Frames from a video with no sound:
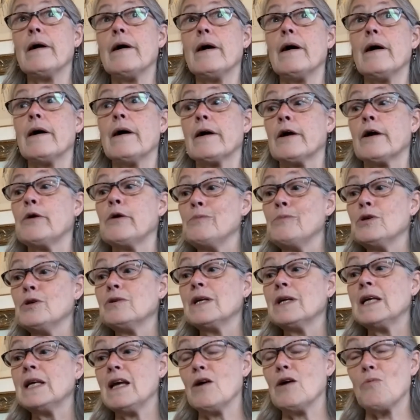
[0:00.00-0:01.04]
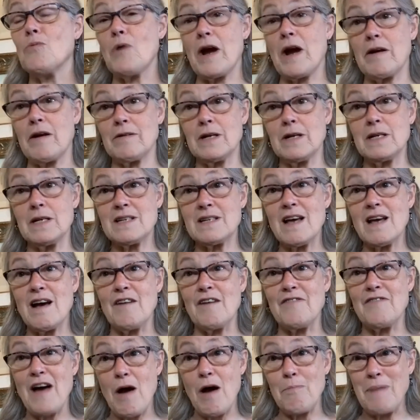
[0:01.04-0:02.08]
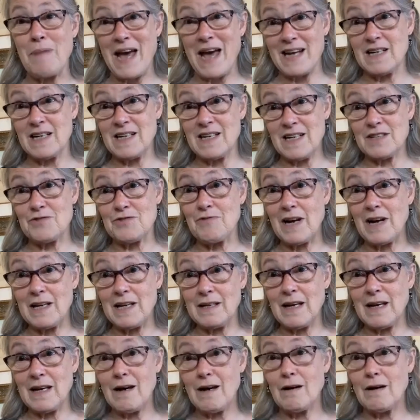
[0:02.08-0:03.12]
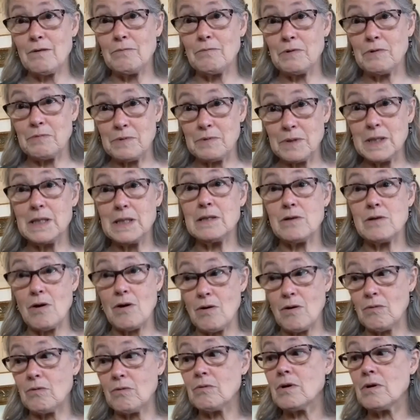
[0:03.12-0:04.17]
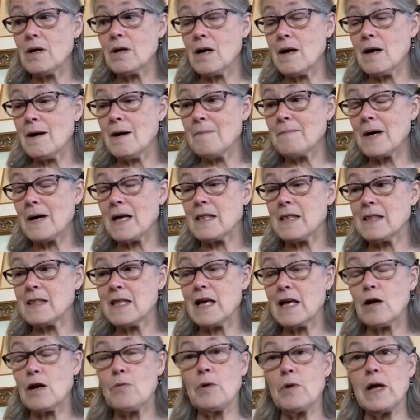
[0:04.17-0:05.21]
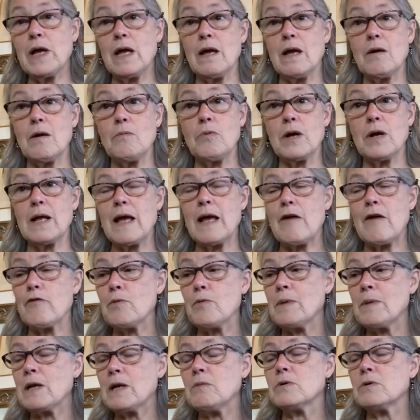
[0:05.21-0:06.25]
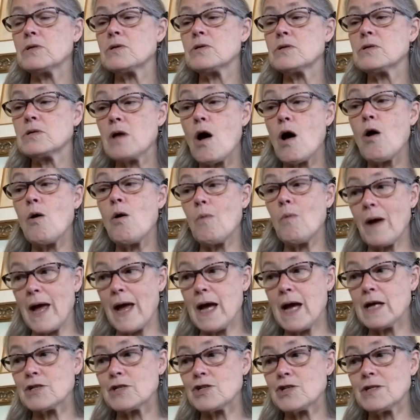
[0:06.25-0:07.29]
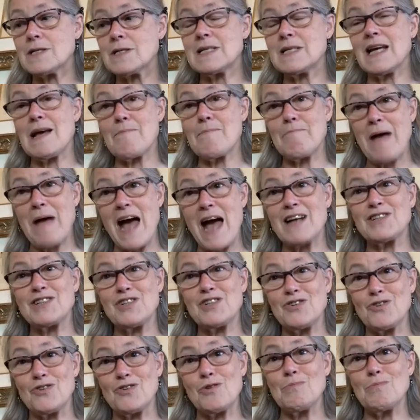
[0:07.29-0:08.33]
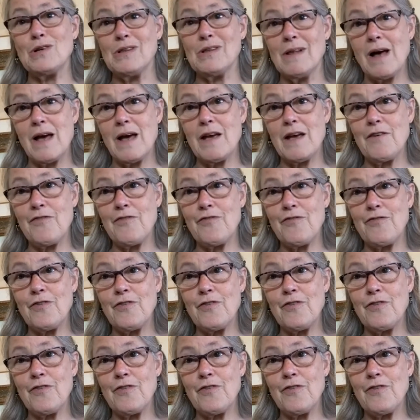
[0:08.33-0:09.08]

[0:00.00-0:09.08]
a community awareness of how bad it is right now. We really don't. I think everybody was so anxious to get back to normal life,